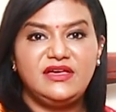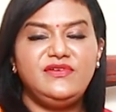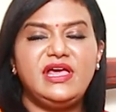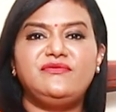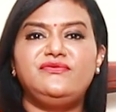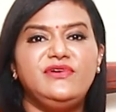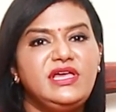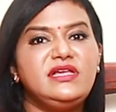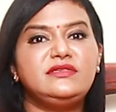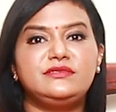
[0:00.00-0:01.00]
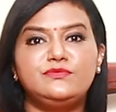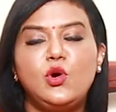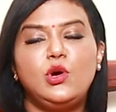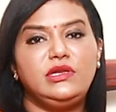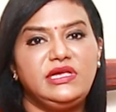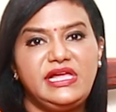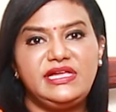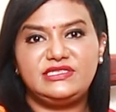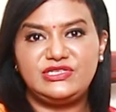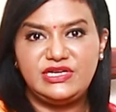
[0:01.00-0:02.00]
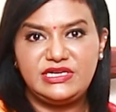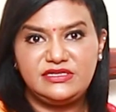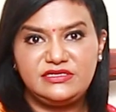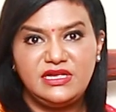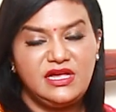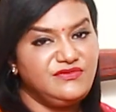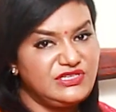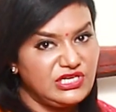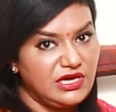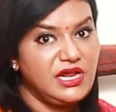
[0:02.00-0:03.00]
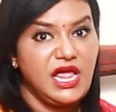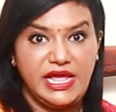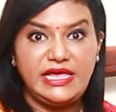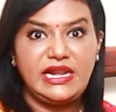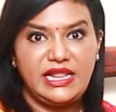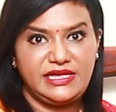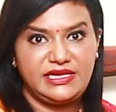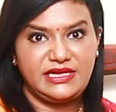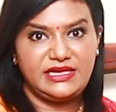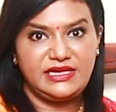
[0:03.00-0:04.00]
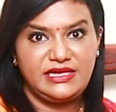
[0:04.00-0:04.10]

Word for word: we have very small gauge needles which are hair-like.